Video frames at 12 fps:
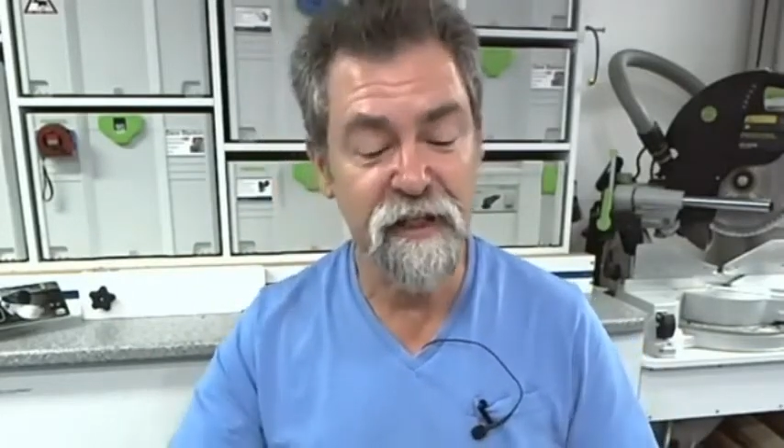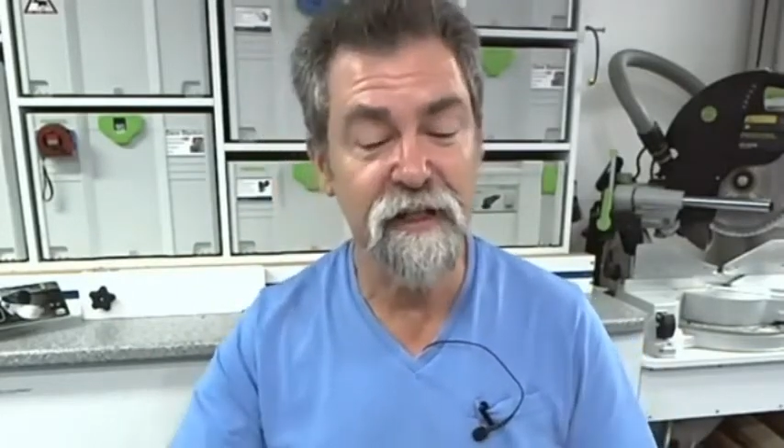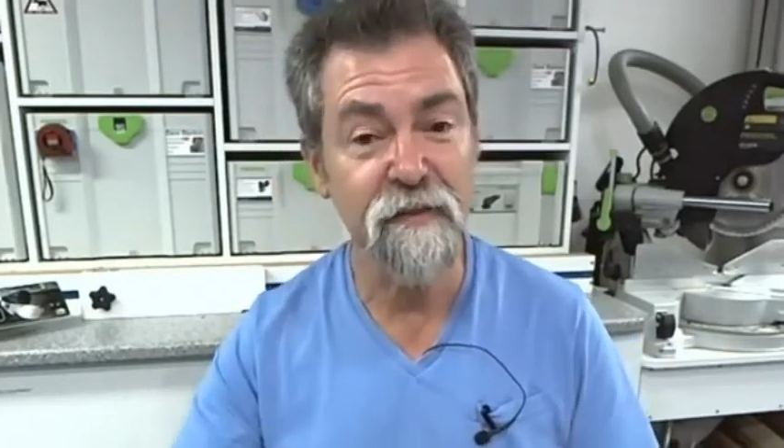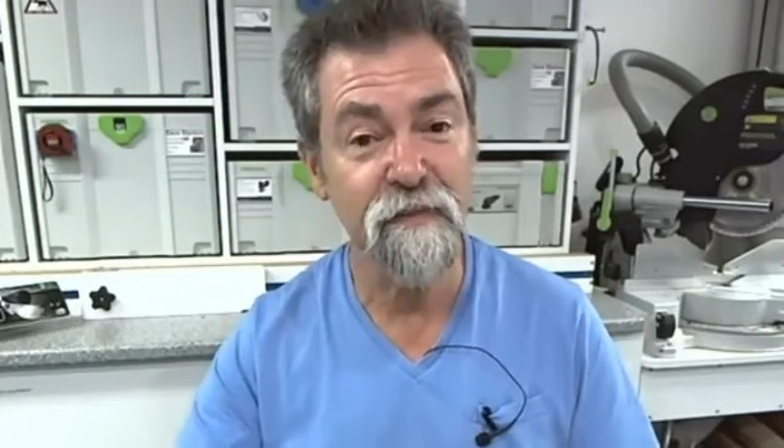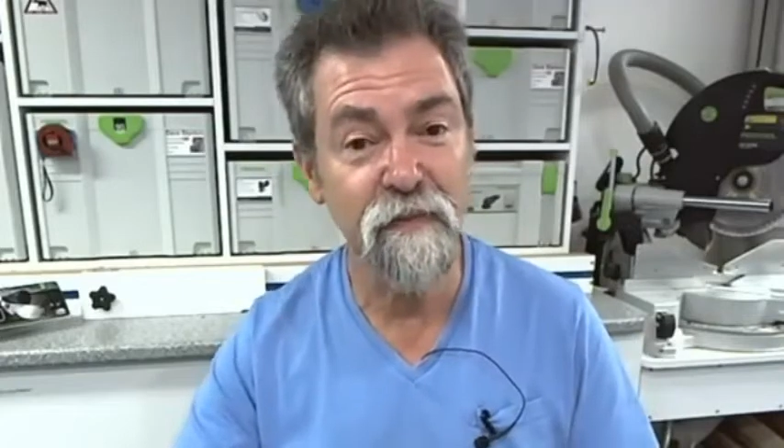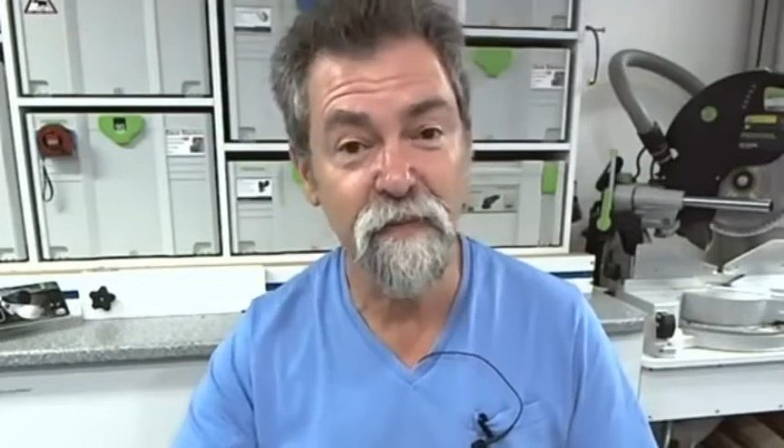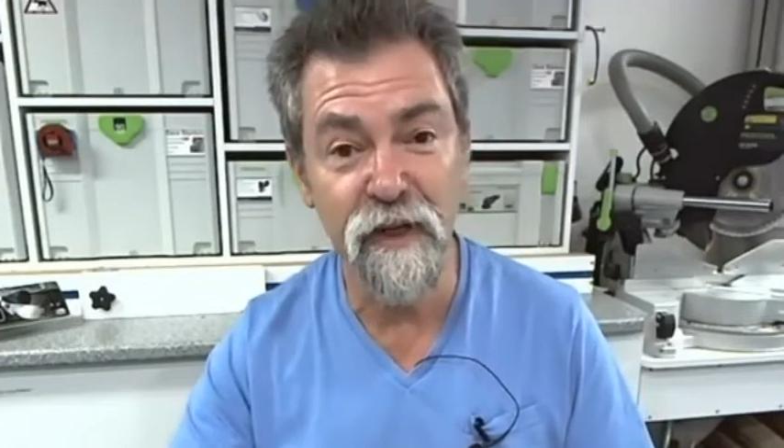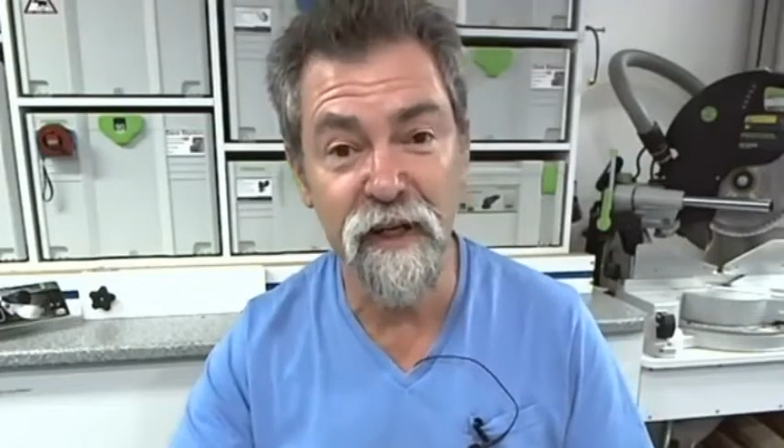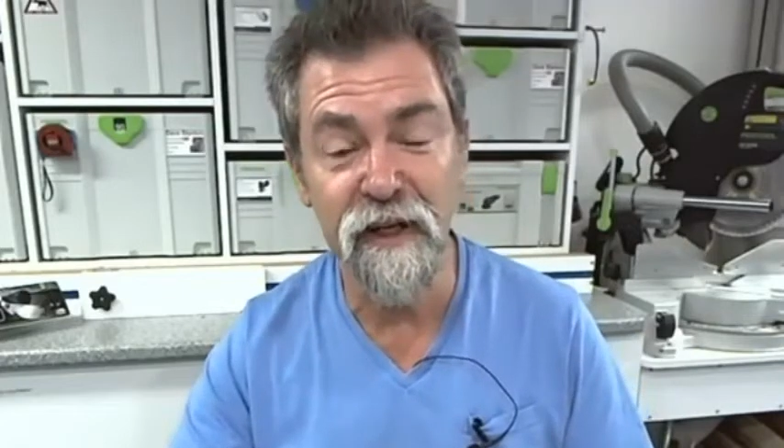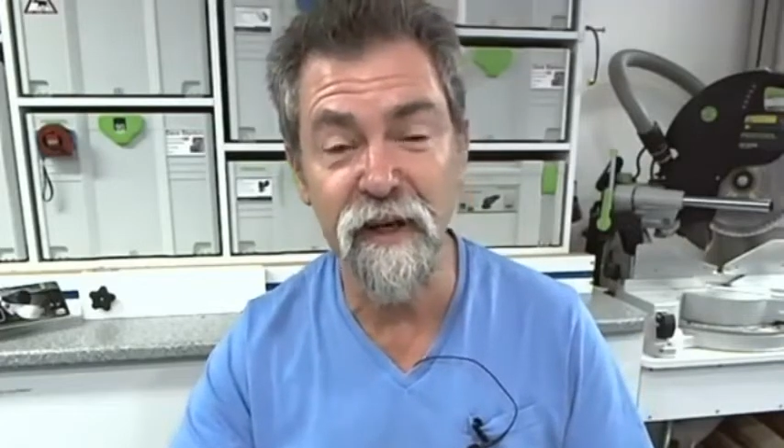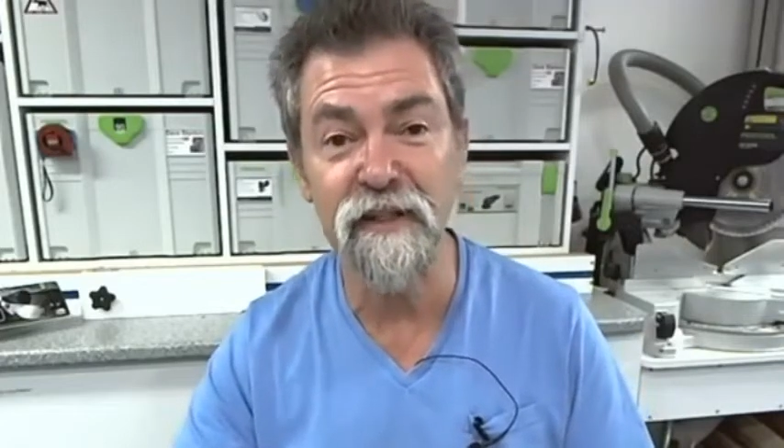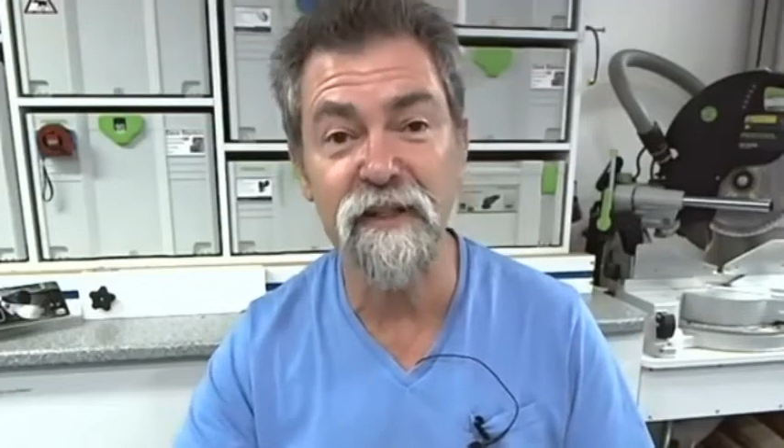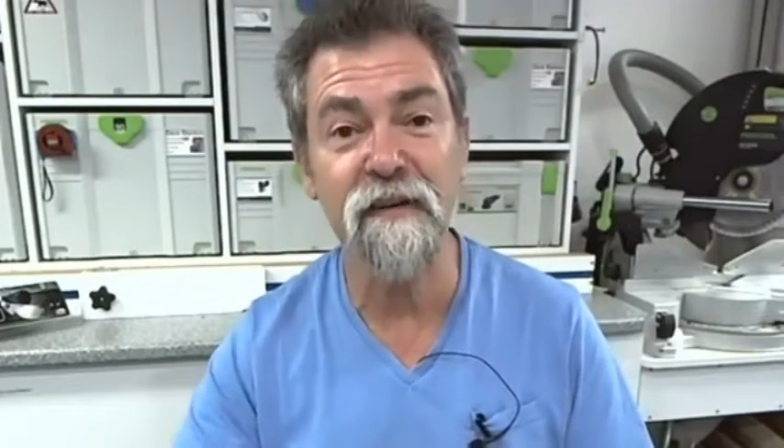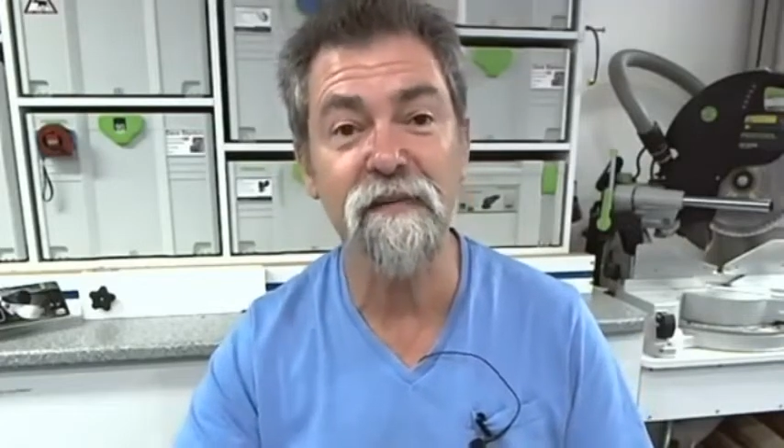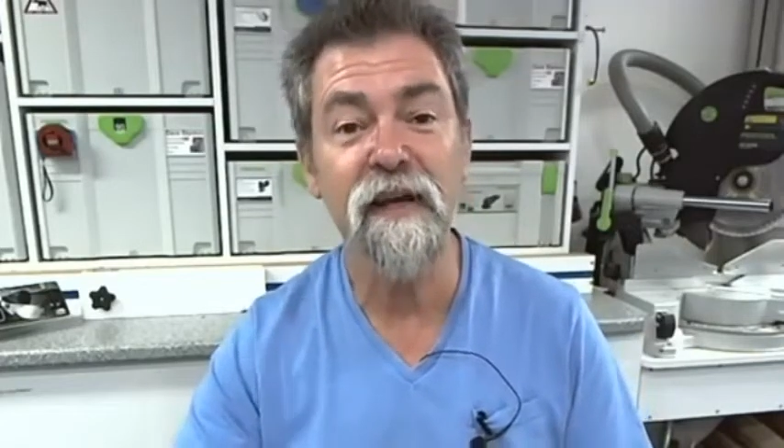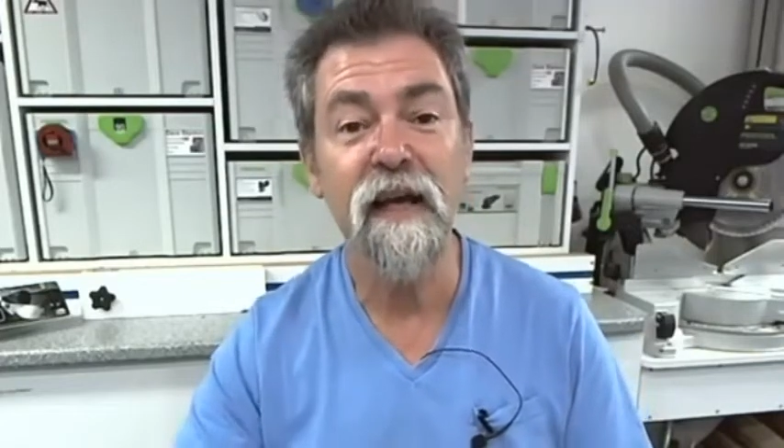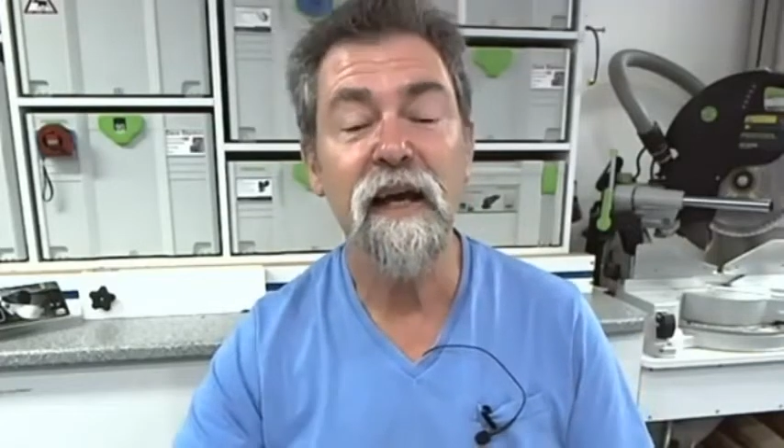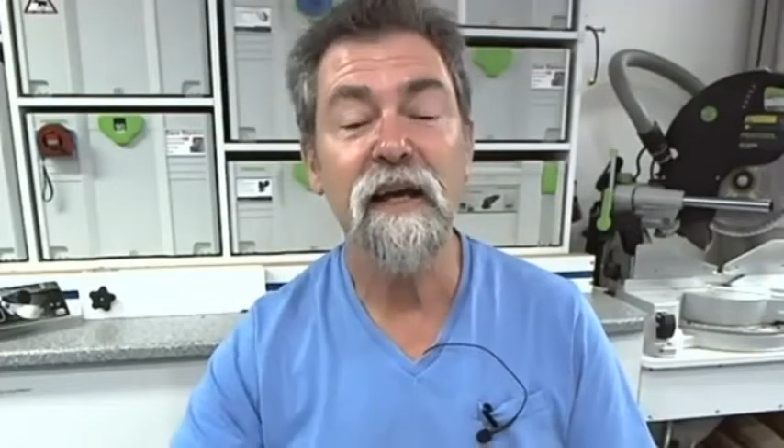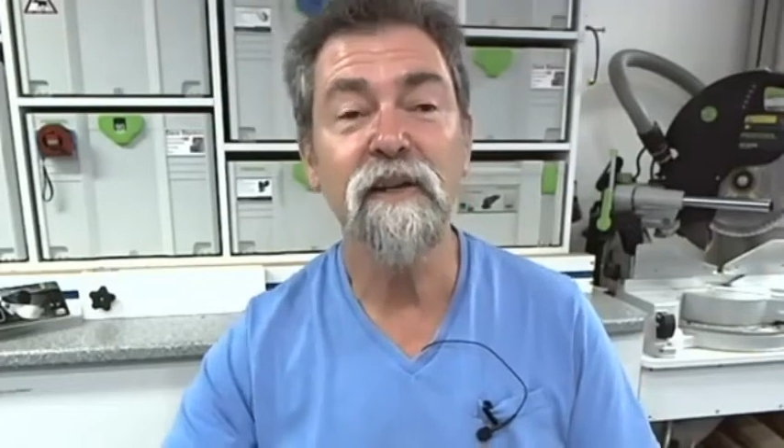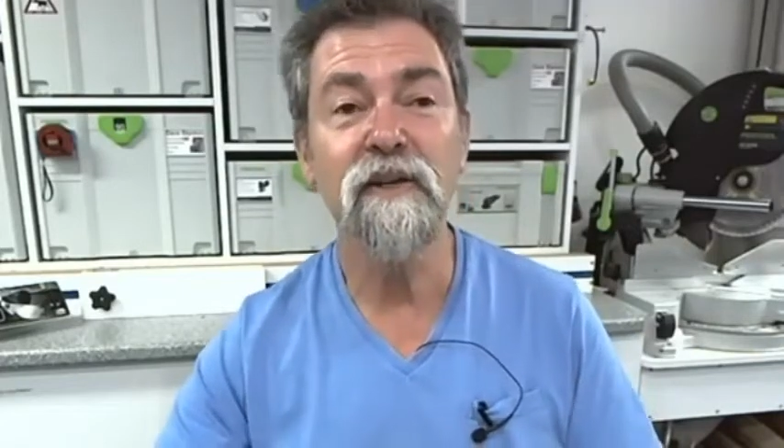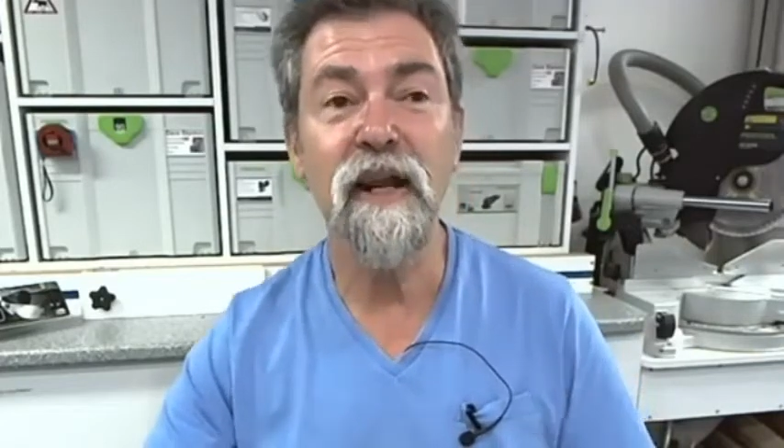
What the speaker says: because he does some really nice stuff,